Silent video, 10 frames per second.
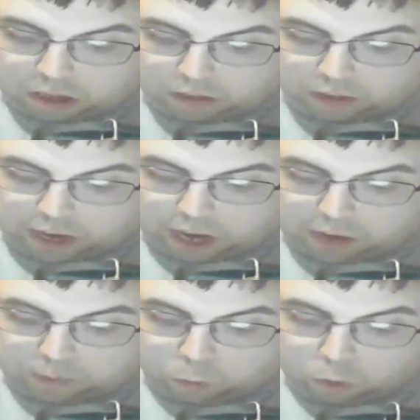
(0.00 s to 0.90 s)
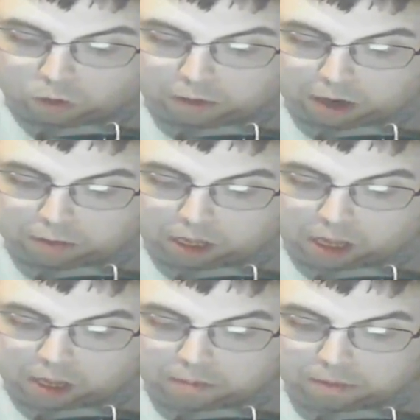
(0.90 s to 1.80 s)
They never warm up to
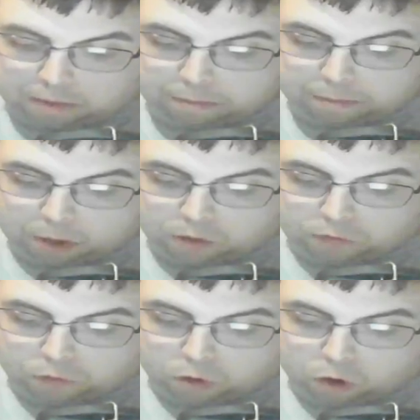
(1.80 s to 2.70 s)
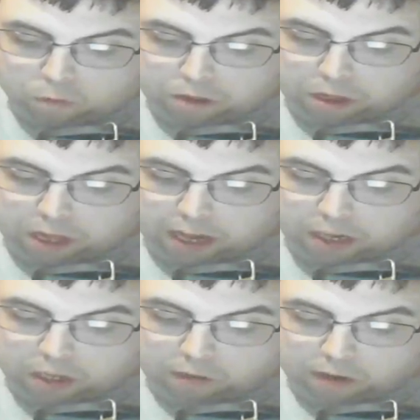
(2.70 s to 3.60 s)
him and both groups end
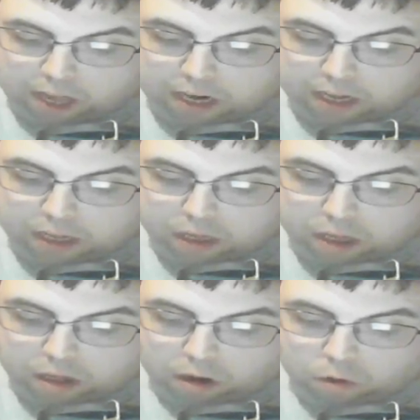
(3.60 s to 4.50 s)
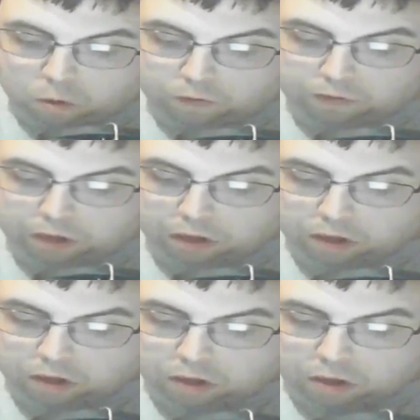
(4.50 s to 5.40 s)
up getting dissolved
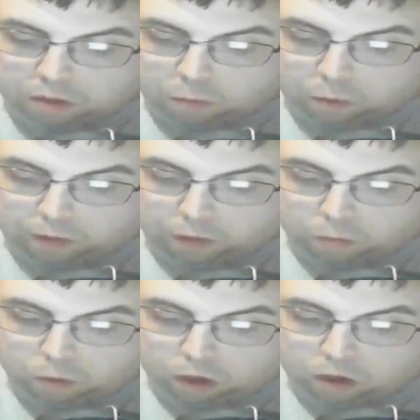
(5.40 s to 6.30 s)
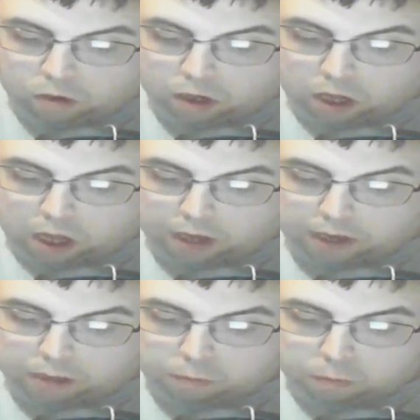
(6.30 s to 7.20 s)
when the Royal Guard
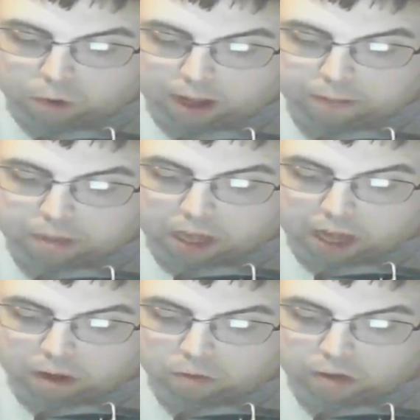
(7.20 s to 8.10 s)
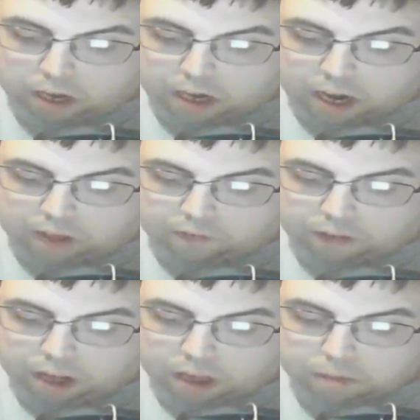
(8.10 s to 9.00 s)
is wiped out in their
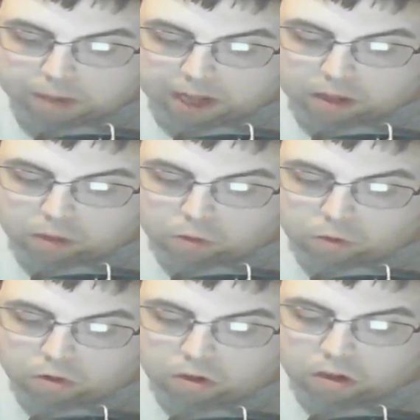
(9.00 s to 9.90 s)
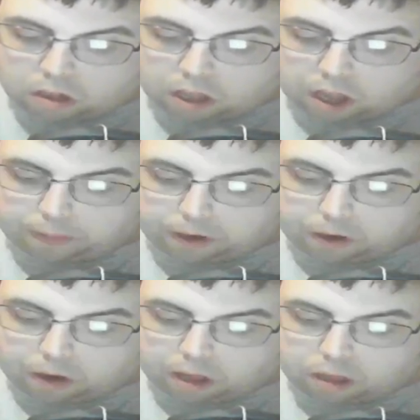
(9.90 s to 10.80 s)
first battle and the
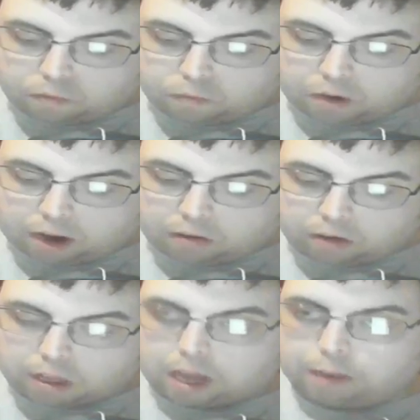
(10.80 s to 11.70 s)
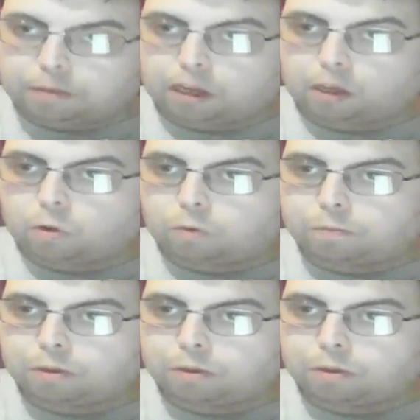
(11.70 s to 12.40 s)
Knights of Round attempt a coup.